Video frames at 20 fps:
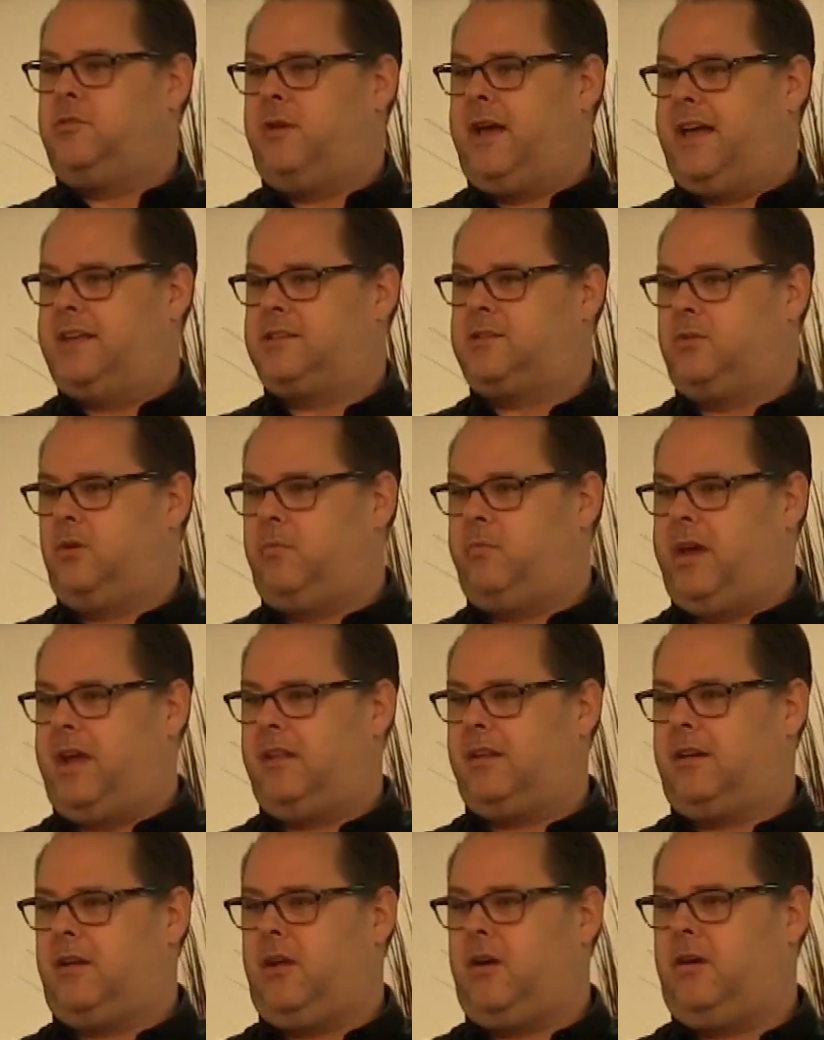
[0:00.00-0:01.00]
who has to obey
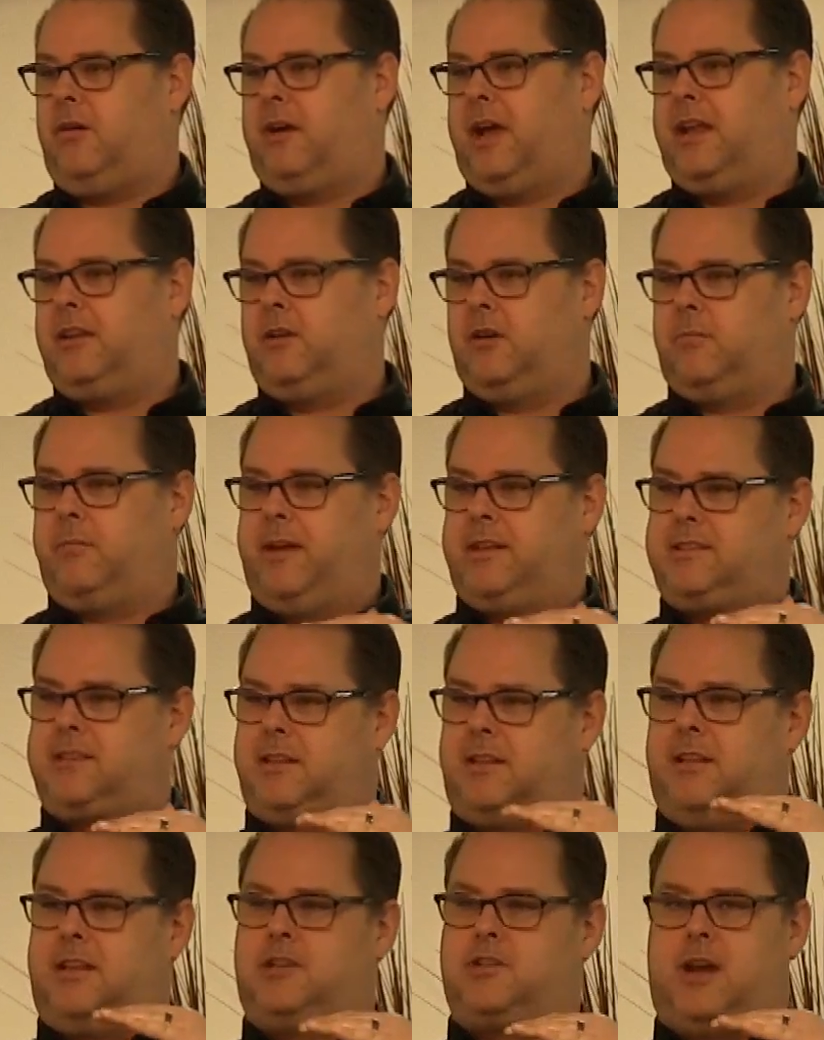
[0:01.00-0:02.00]
the law, and you're
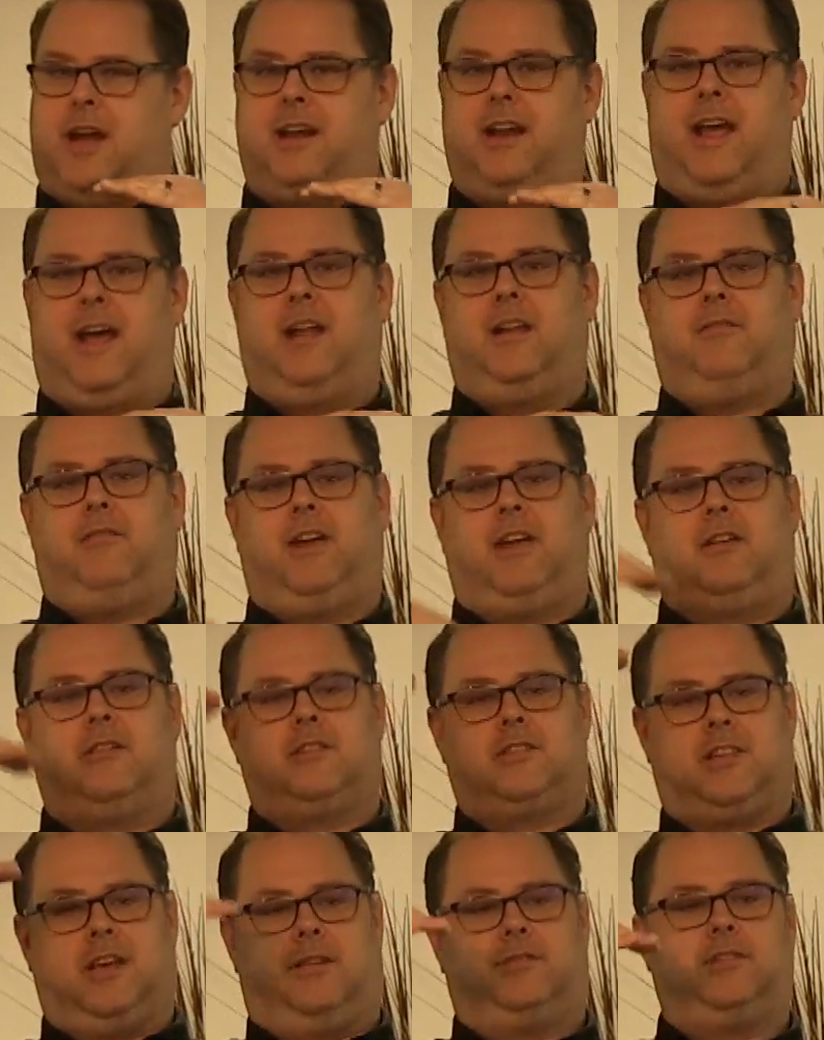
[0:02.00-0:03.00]
basically trying to elevate
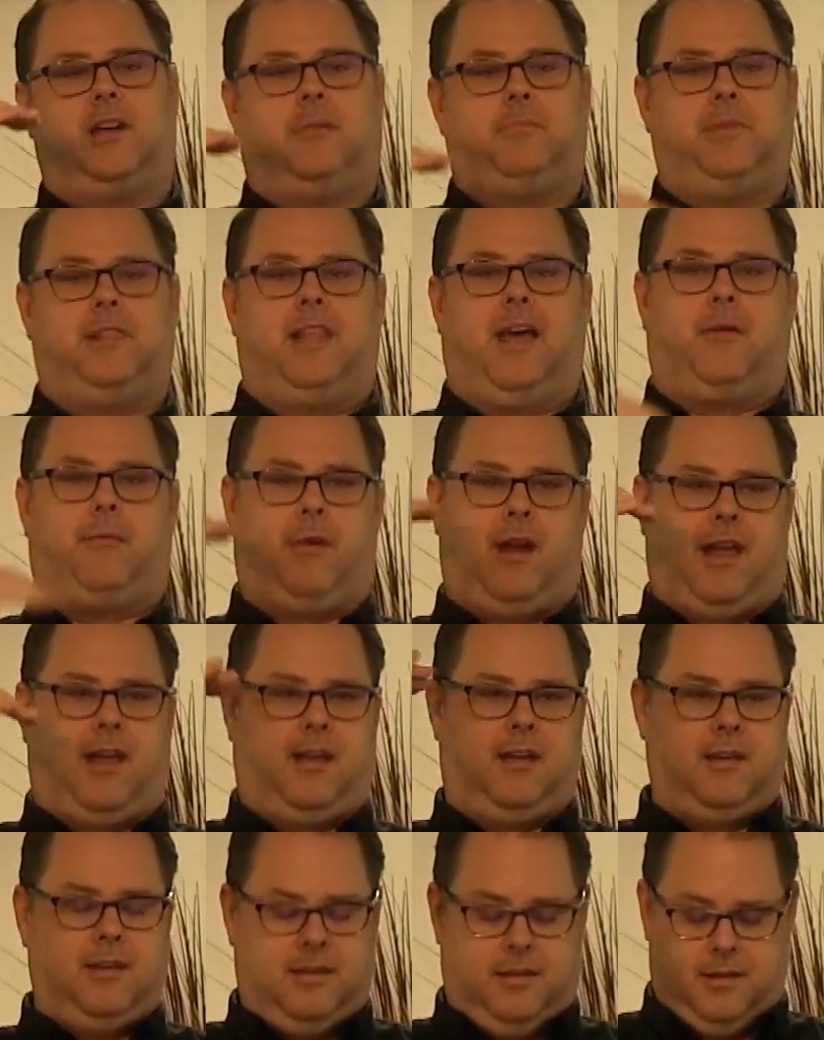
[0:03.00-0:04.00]
yourselves up in that
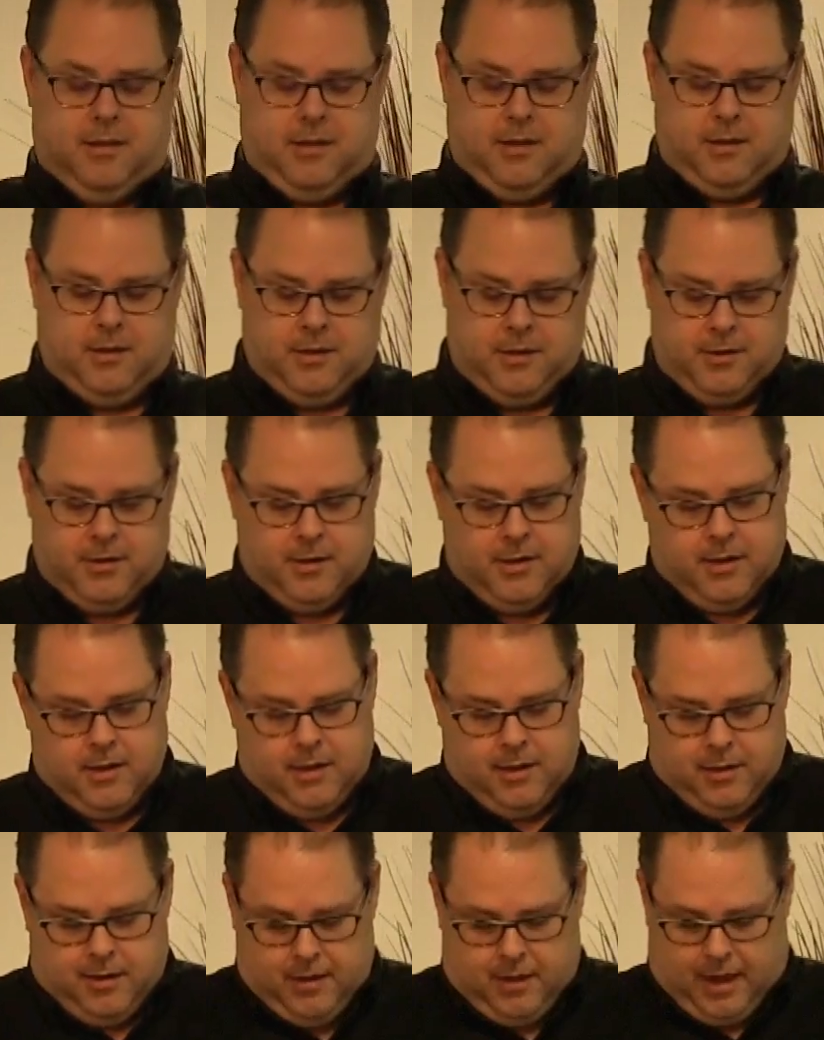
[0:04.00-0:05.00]
rank.
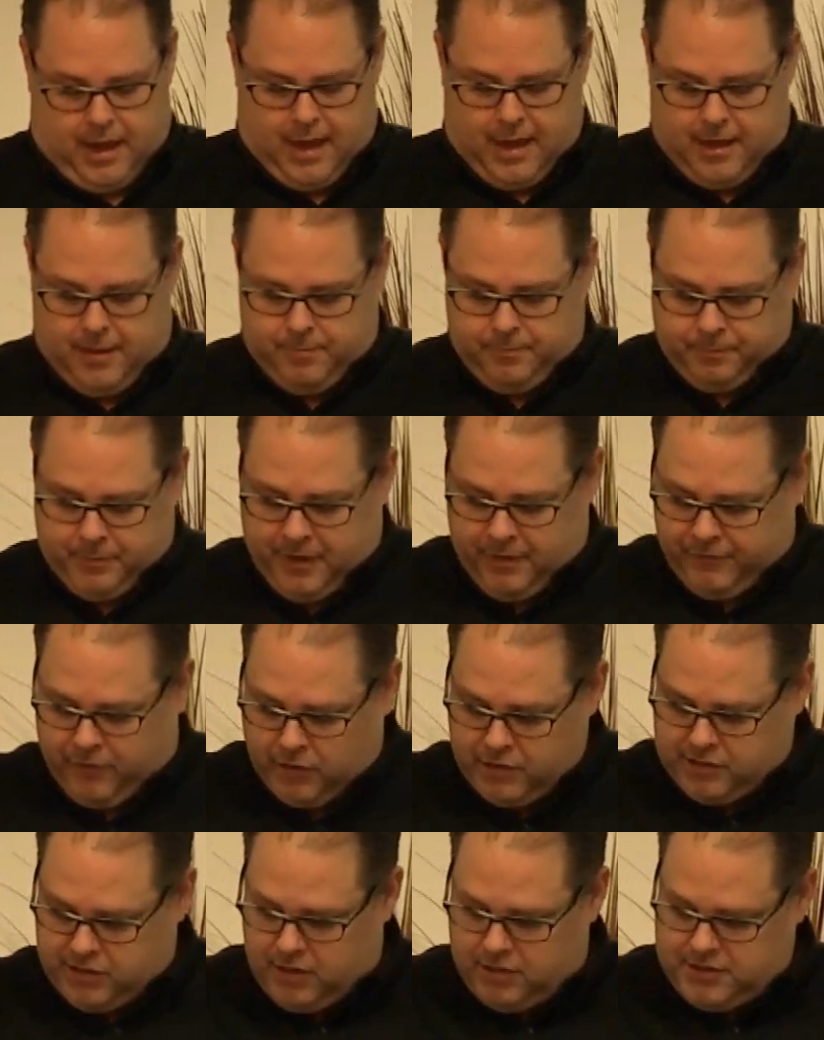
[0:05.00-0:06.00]
Um,
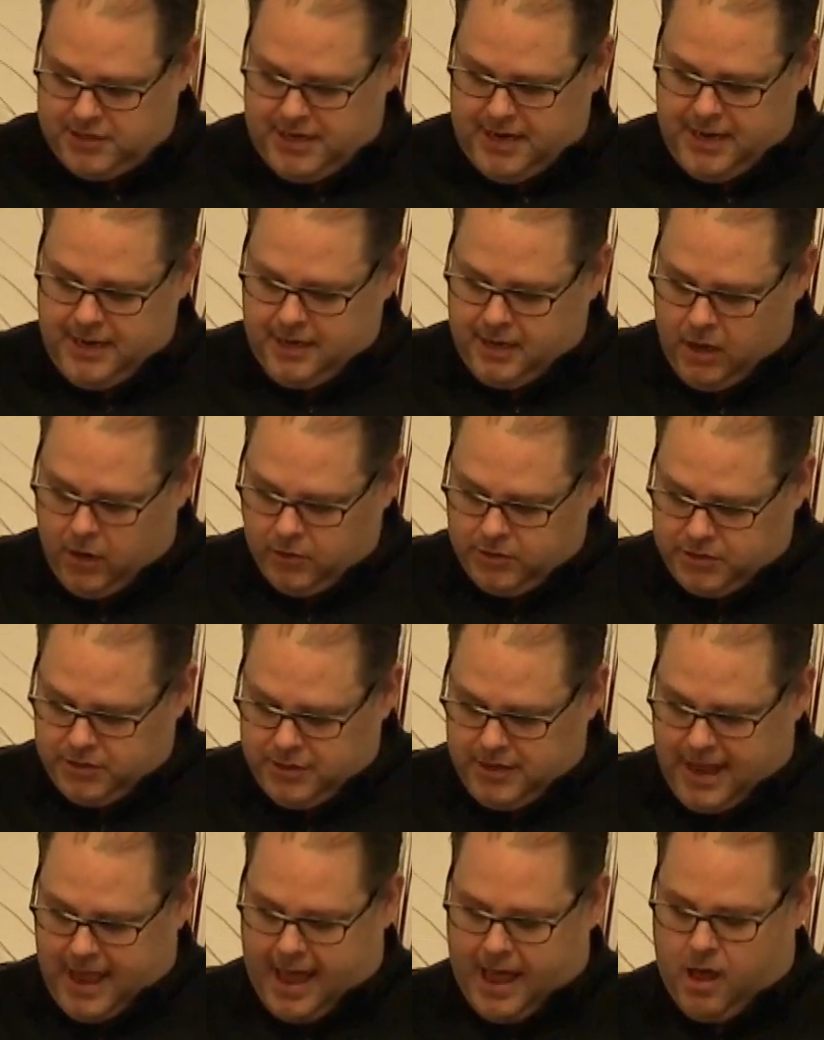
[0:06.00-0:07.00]
verse 13, go to
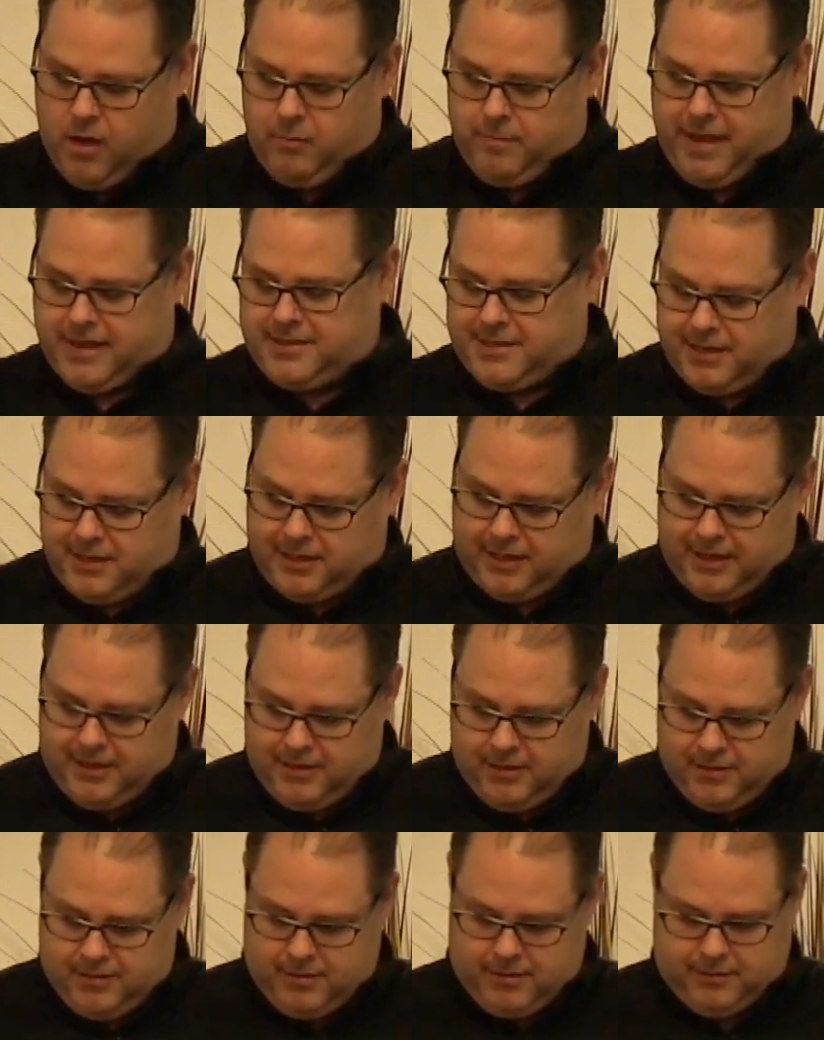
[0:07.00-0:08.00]
now,
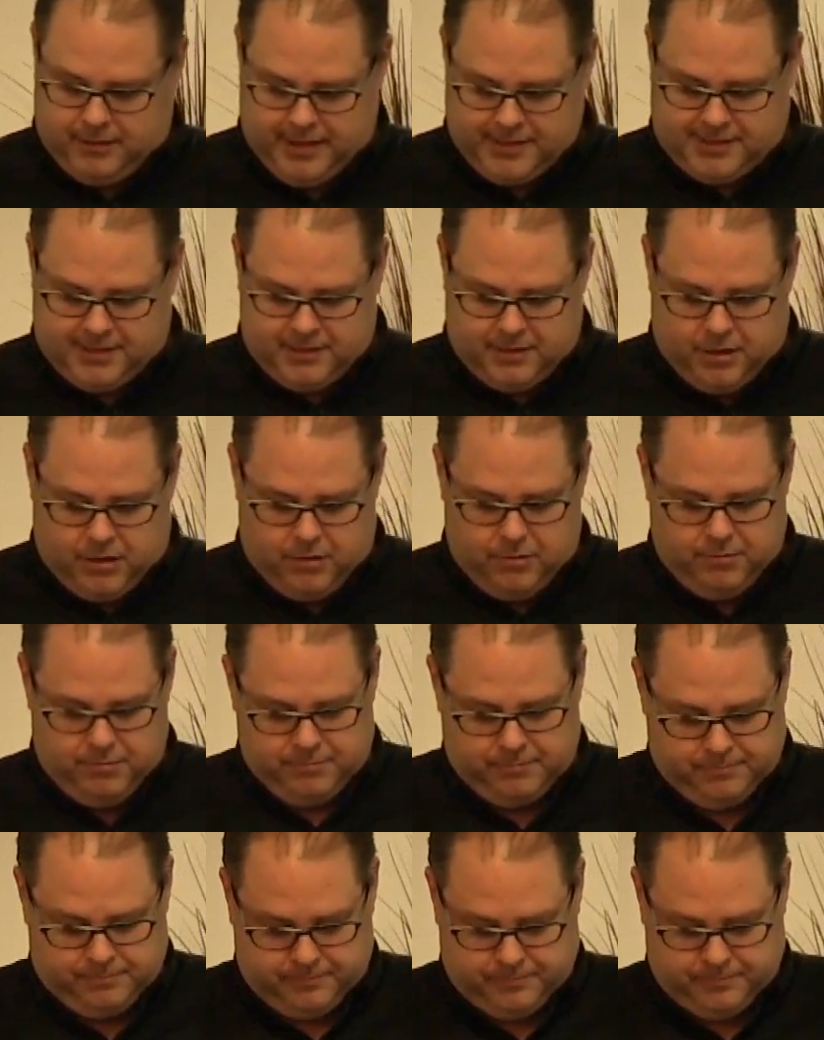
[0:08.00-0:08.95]
basically, listen you,